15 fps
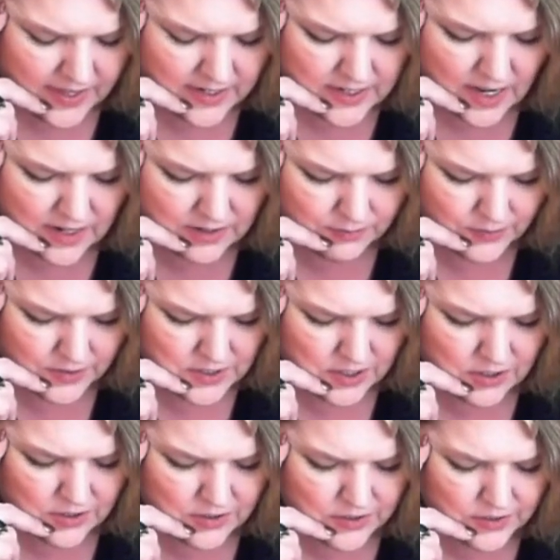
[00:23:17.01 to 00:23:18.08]
Nine of
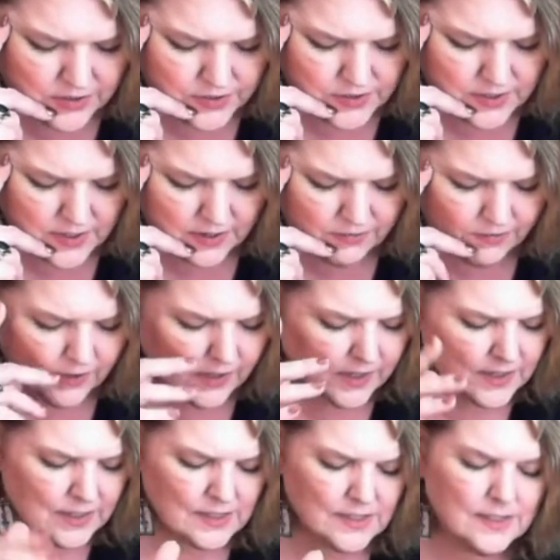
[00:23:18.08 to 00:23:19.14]
Materials. I feel like
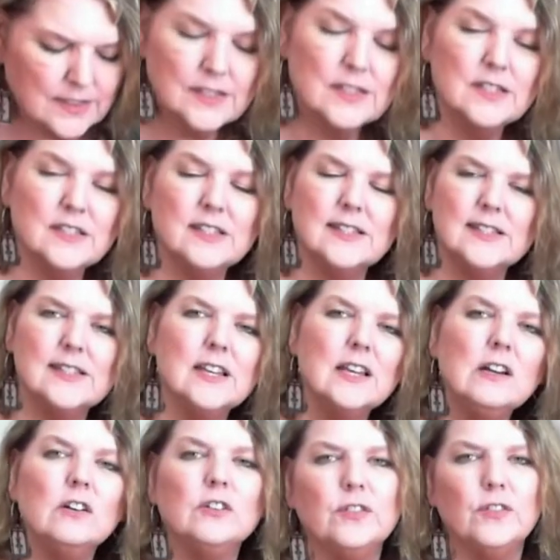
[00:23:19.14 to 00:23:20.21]
this is a
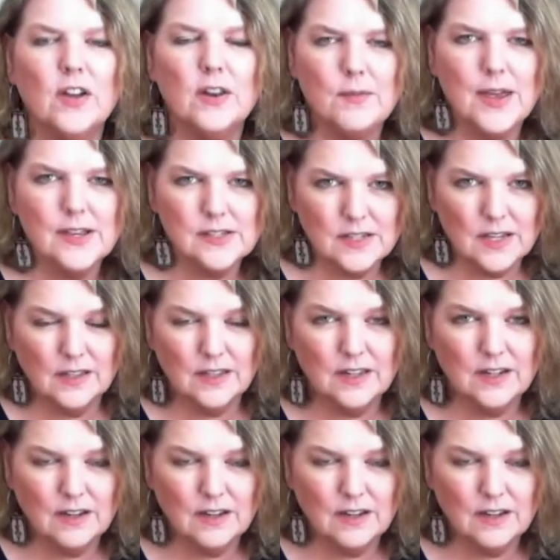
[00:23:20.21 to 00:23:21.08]
single Divine Masculine.